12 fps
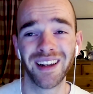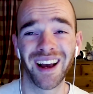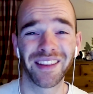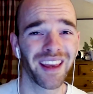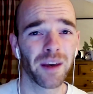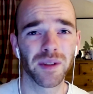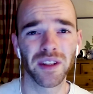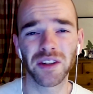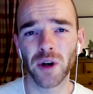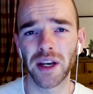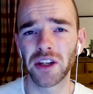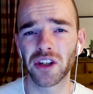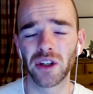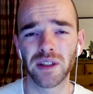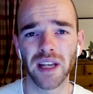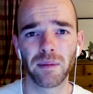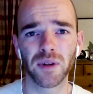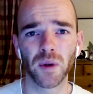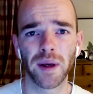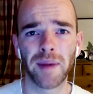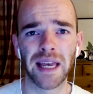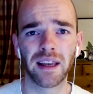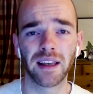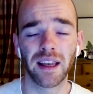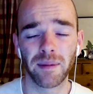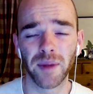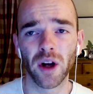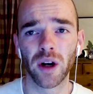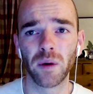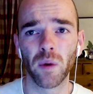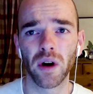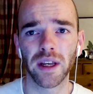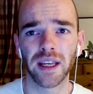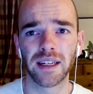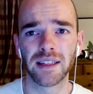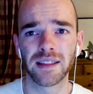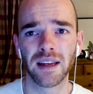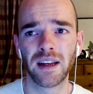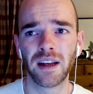I think it was a straight shootout between him and Ollie Watkins.